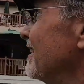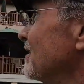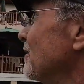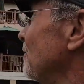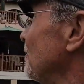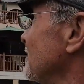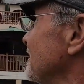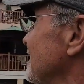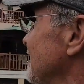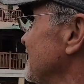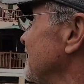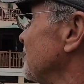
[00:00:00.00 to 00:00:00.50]
So
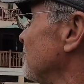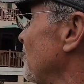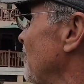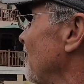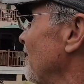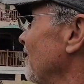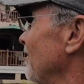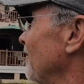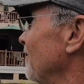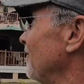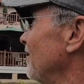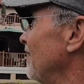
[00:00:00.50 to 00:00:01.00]
we'll see
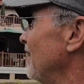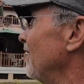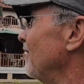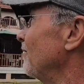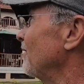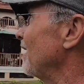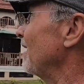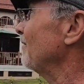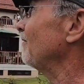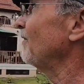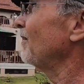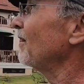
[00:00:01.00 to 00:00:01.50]
tomorrow.
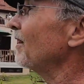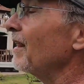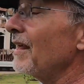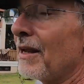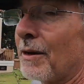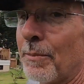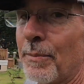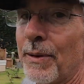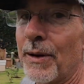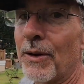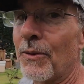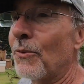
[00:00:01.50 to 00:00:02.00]
We have a
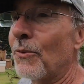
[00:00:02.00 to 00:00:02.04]
little bit